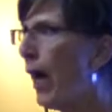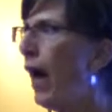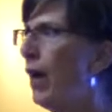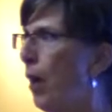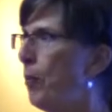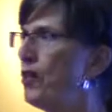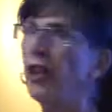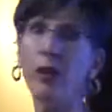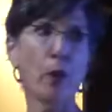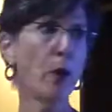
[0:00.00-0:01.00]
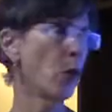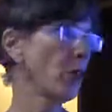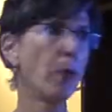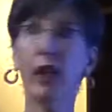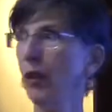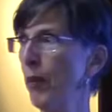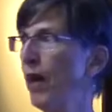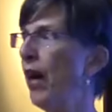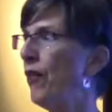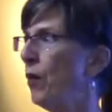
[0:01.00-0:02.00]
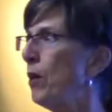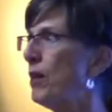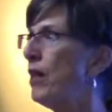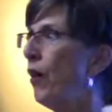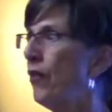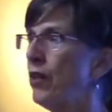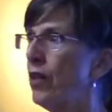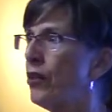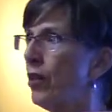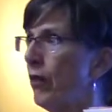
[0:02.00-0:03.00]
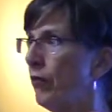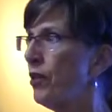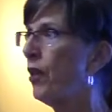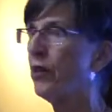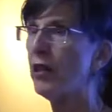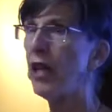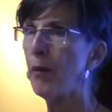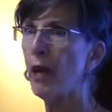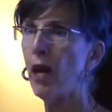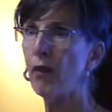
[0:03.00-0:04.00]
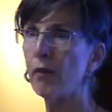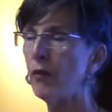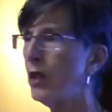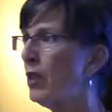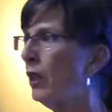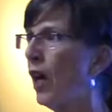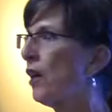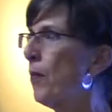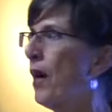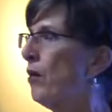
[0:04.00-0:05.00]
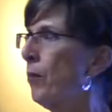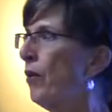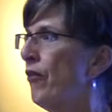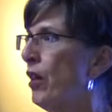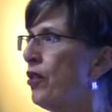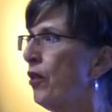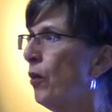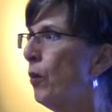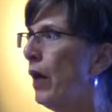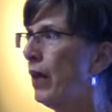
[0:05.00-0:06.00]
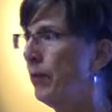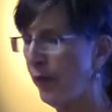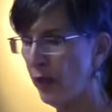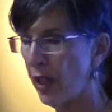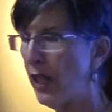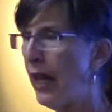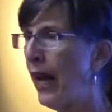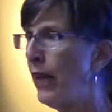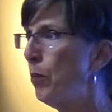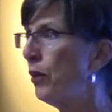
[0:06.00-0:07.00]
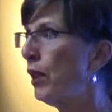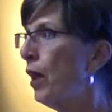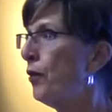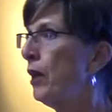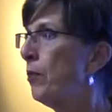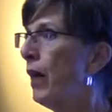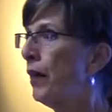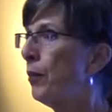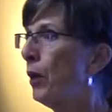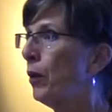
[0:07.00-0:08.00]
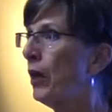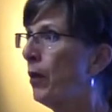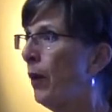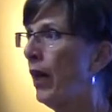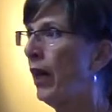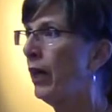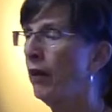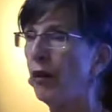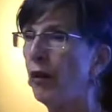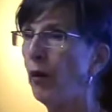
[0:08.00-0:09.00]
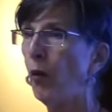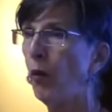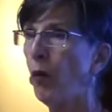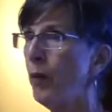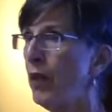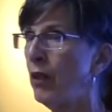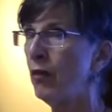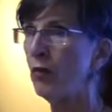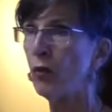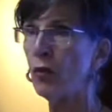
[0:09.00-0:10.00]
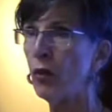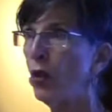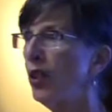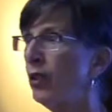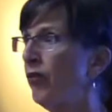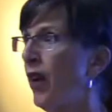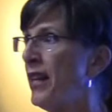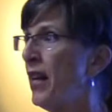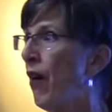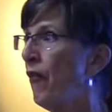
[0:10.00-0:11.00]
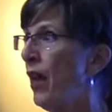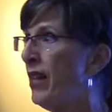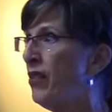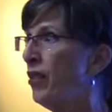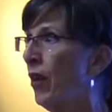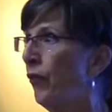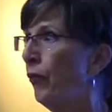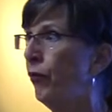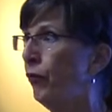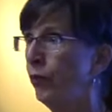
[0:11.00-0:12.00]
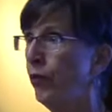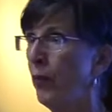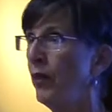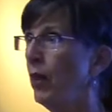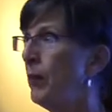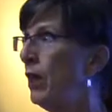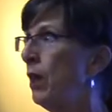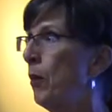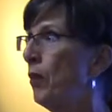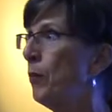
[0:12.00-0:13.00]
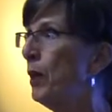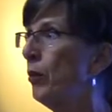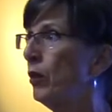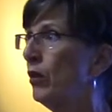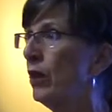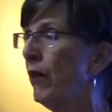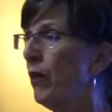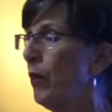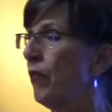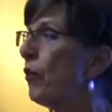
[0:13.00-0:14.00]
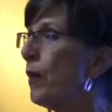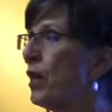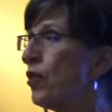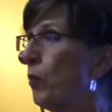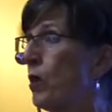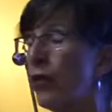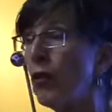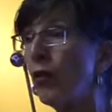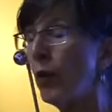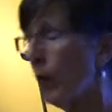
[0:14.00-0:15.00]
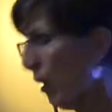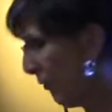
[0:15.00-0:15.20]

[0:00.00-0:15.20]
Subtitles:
had a particular bone to pick about how the Women's Health Initiative results came out. It did not come out in a professional way. And it put the country in pandemonium, and women couldn't find out fast enough from the limited number of people who could give them information what to do, and they went off